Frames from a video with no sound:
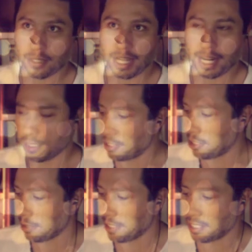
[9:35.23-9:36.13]
for a
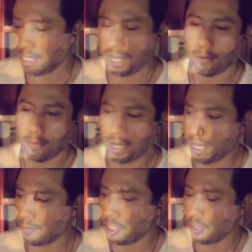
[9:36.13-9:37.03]
guy, watching
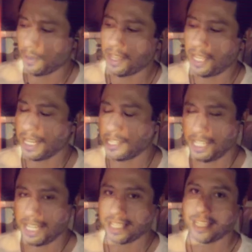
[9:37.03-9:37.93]
your dad get
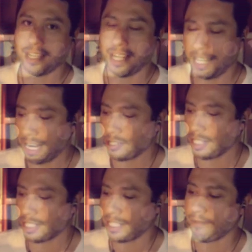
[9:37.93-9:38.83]
emasculated by your mom, or
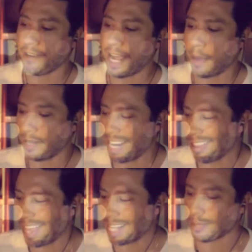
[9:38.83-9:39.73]
your mom kicking him out and
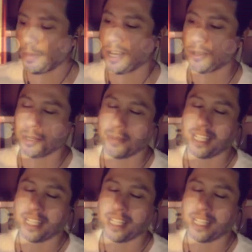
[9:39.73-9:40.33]
take the role,